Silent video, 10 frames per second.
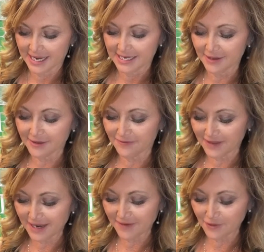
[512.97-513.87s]
Now the
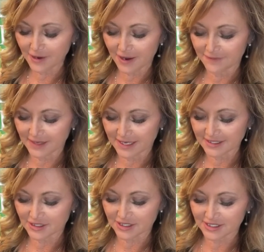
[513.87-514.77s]
flavor of
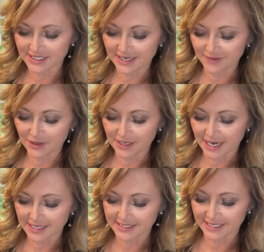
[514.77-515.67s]
this, just to give you an
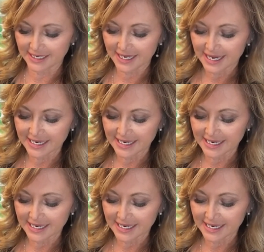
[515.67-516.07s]
idea,